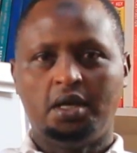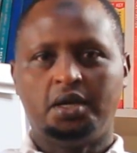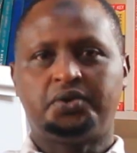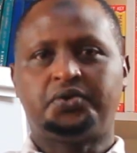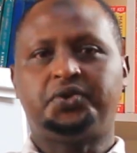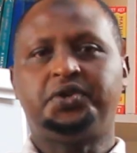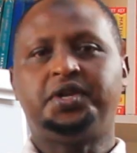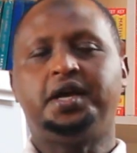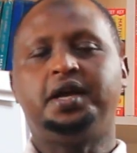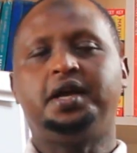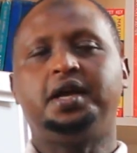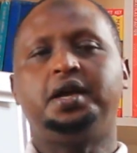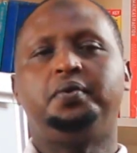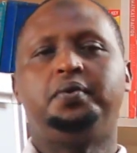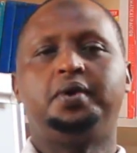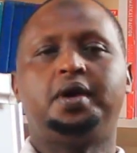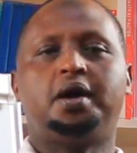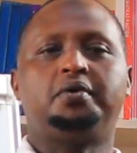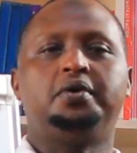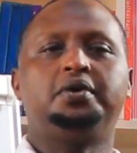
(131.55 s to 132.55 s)
today
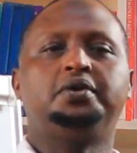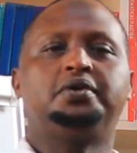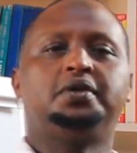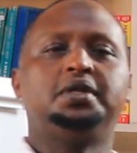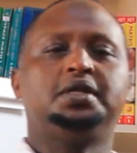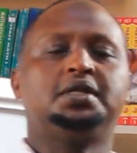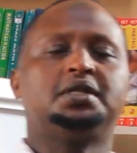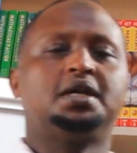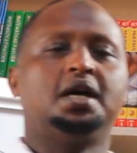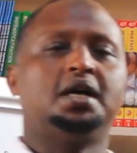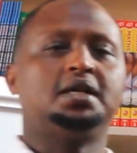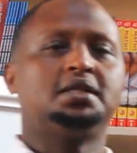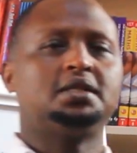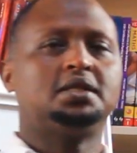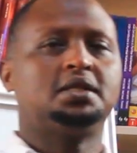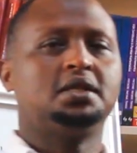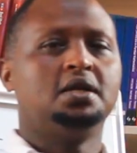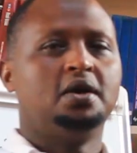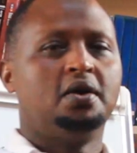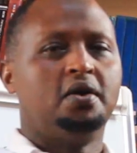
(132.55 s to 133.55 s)
we are going to
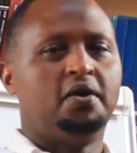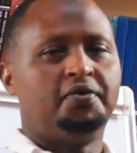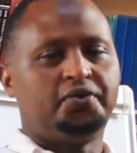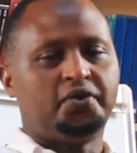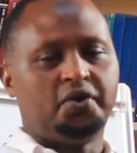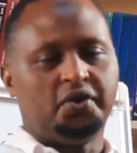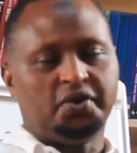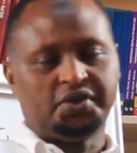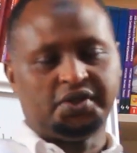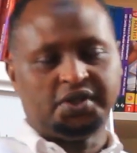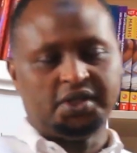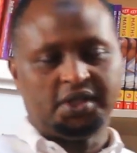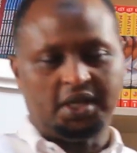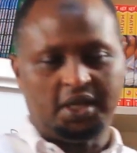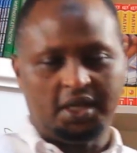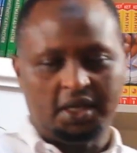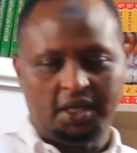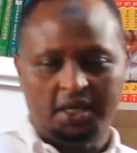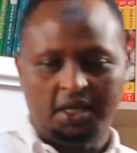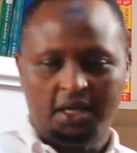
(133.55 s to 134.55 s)
discuss, of course,
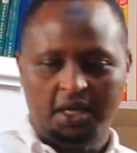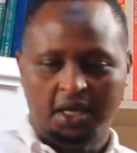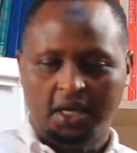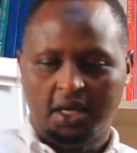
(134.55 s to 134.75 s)
the